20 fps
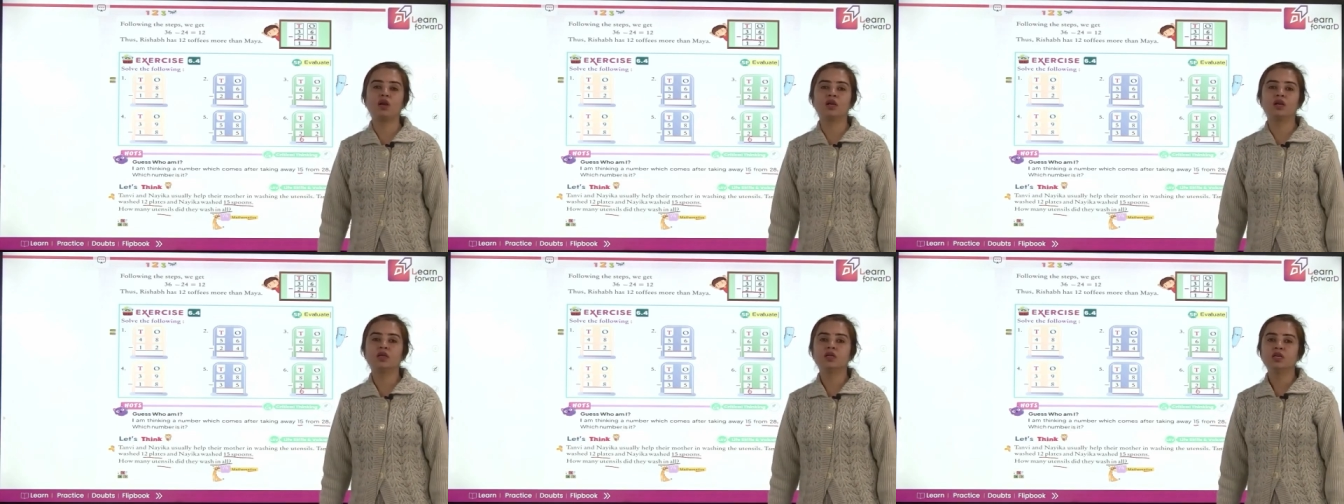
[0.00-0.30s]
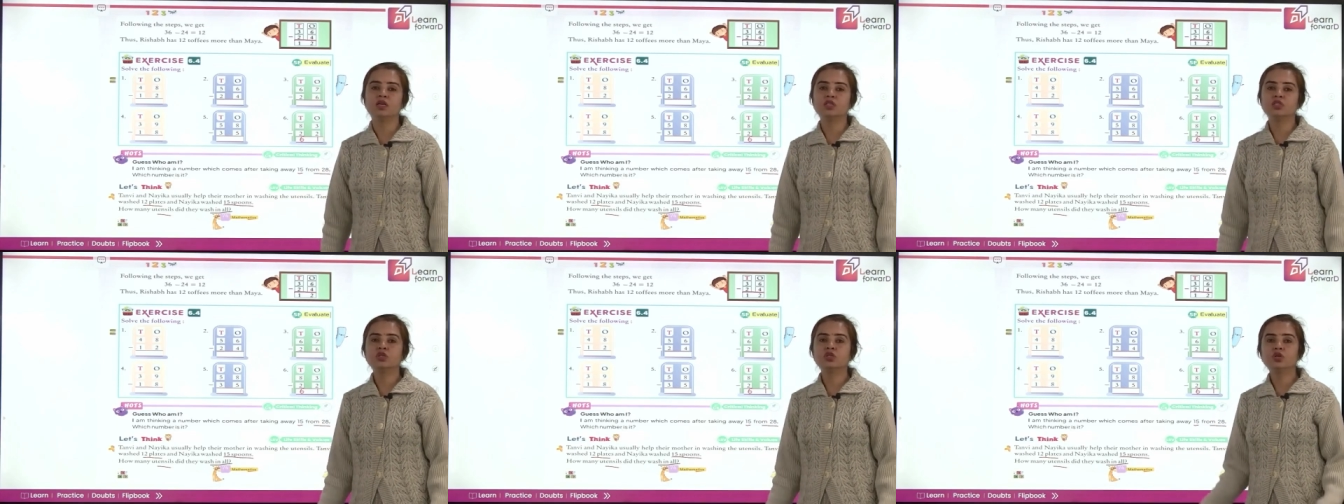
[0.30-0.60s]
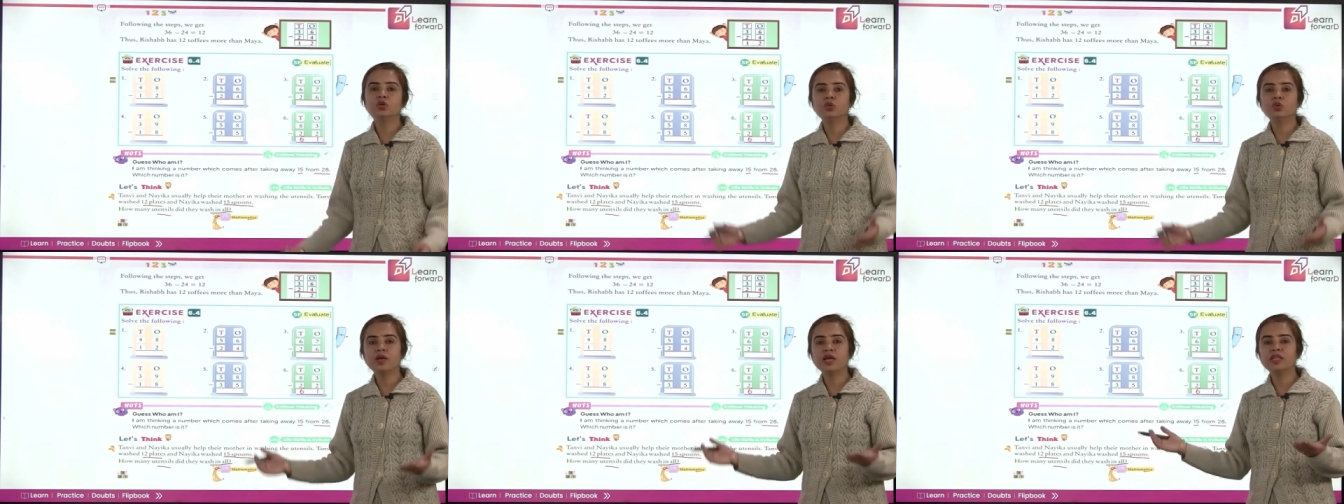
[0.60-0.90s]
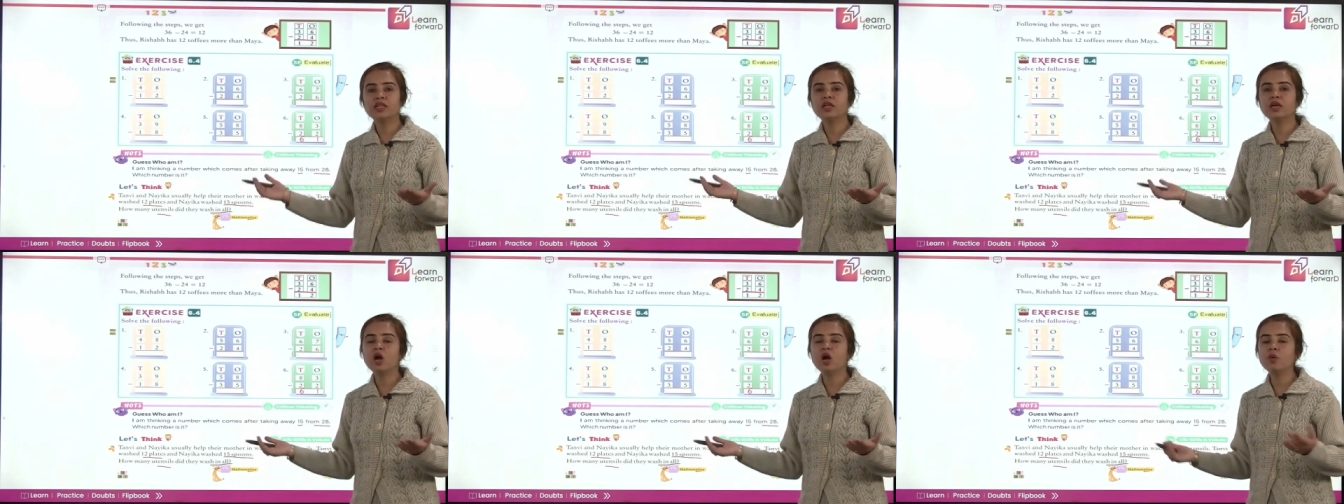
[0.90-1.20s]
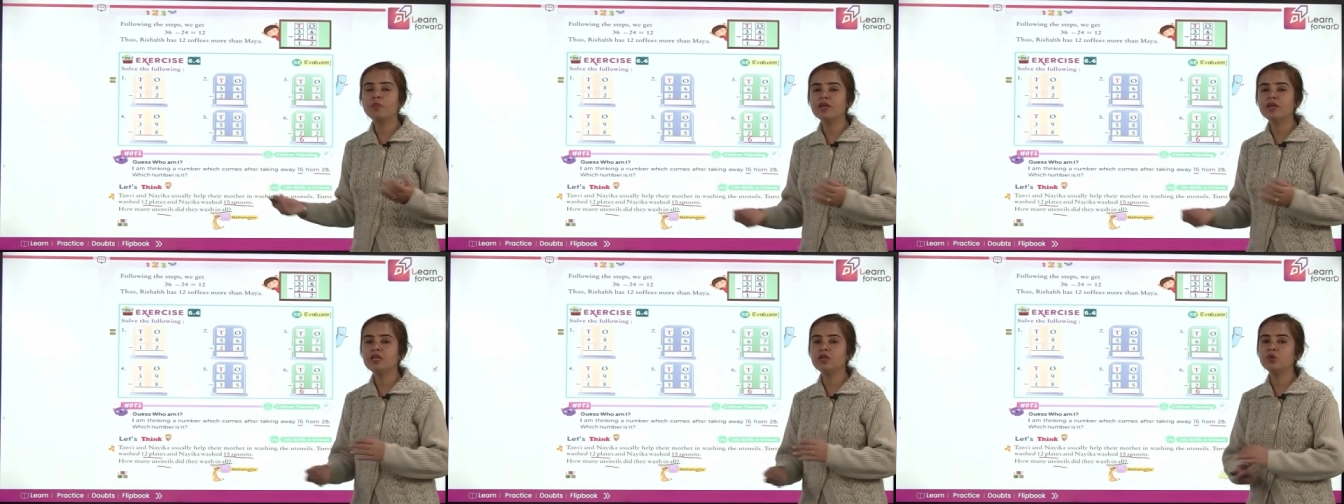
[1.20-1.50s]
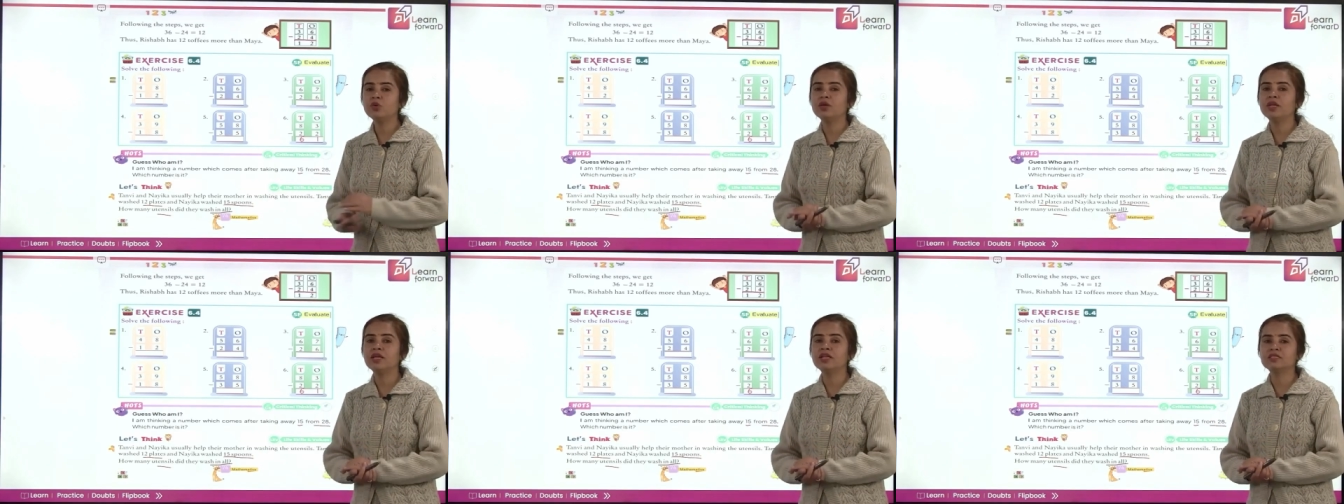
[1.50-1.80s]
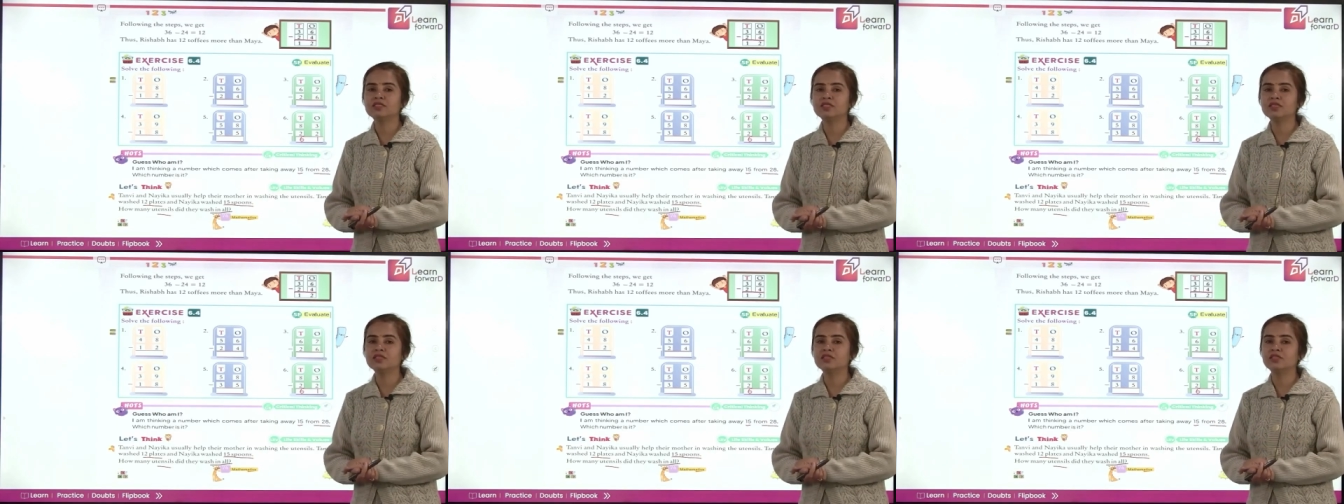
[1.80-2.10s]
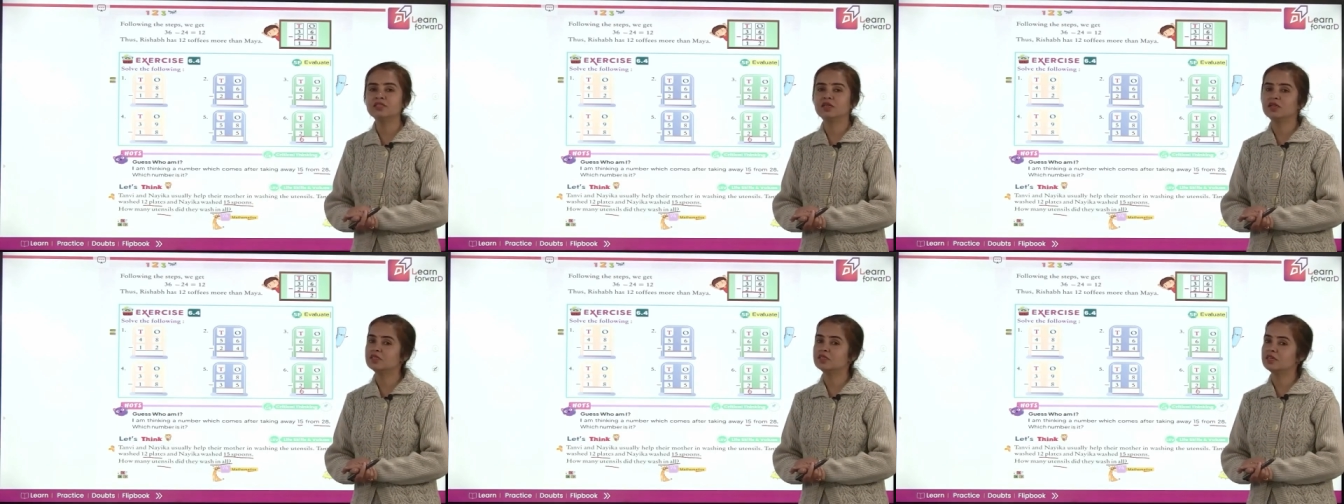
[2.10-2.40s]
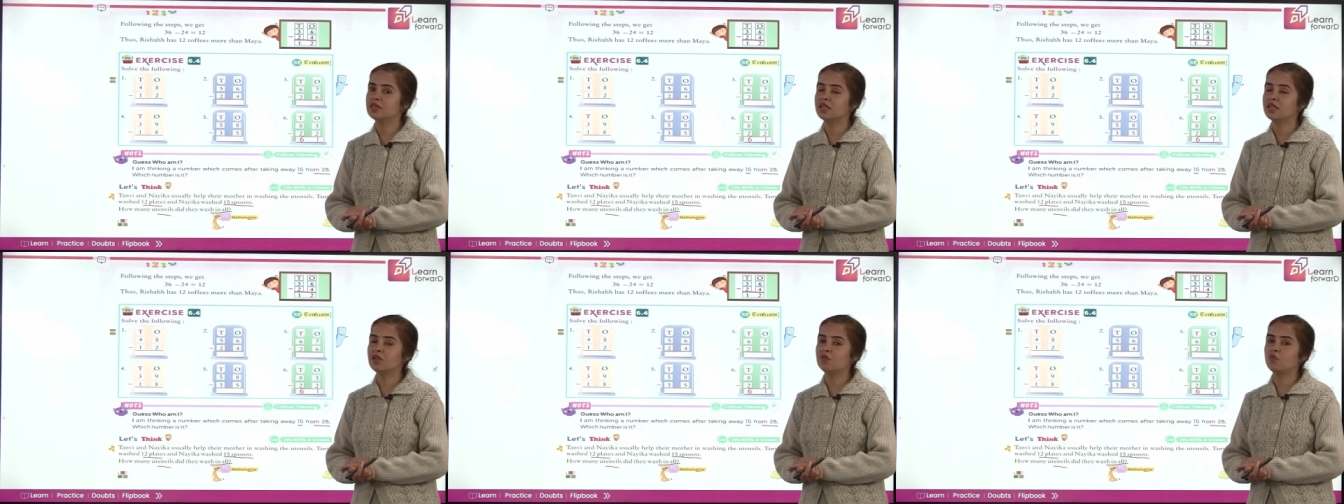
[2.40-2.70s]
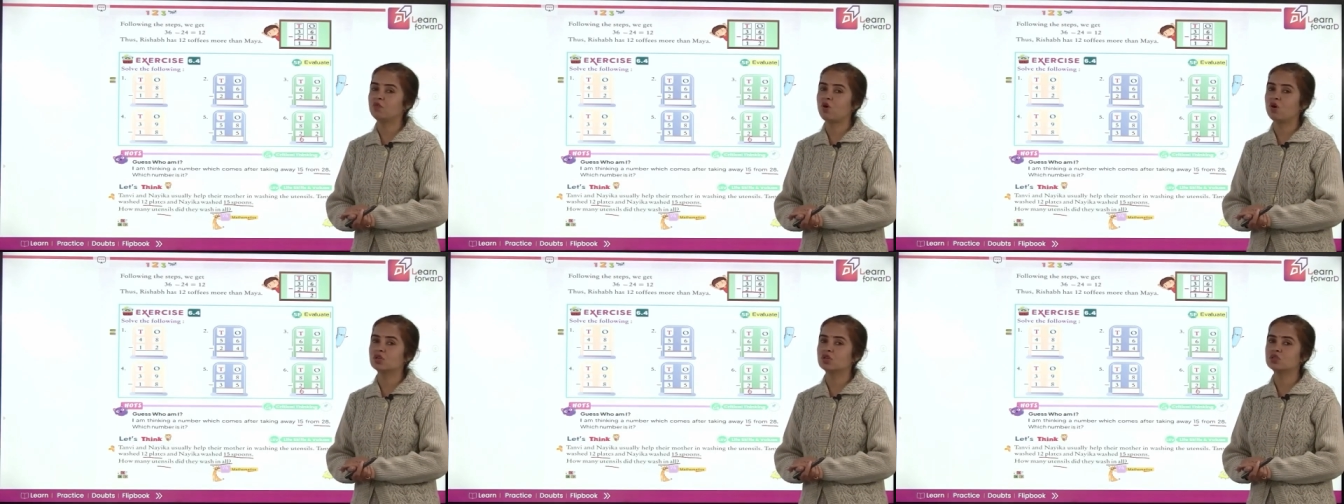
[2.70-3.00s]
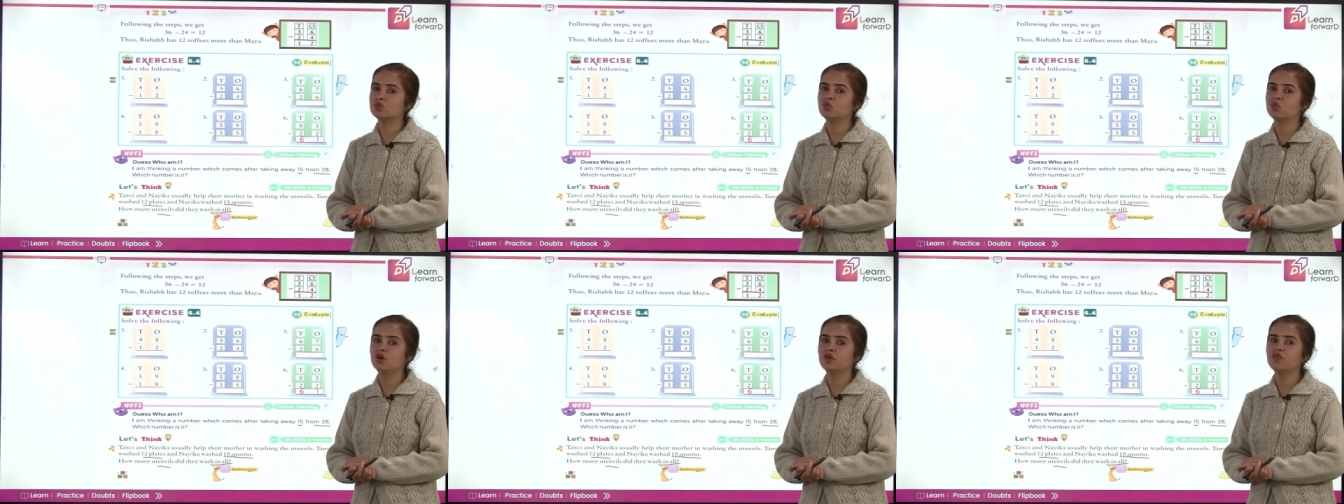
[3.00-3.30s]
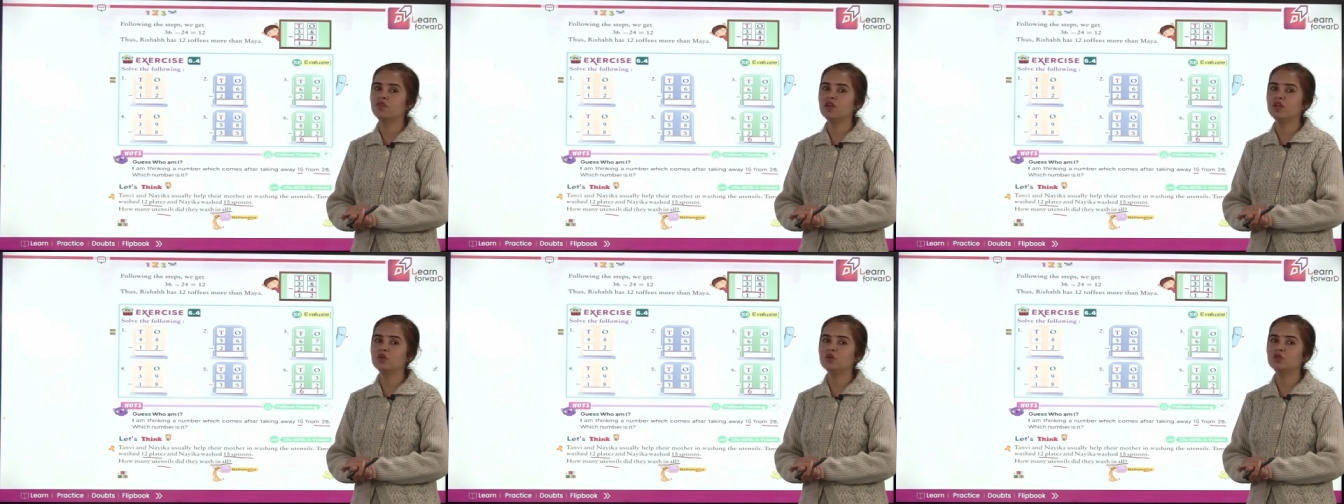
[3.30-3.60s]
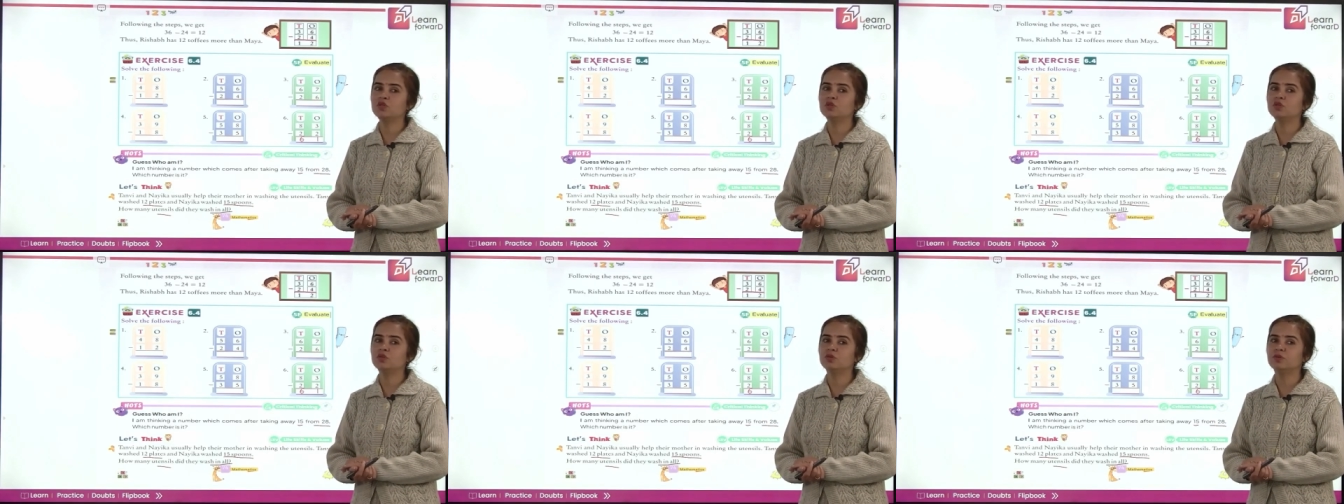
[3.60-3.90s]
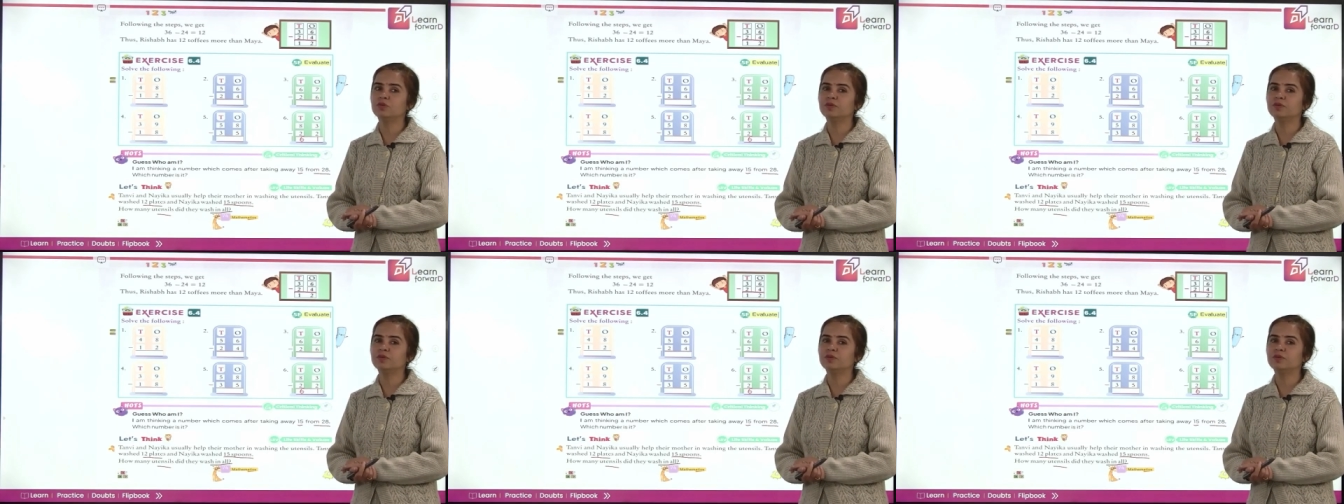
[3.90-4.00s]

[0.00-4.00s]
So together, how many utensils did they wash? What will you do?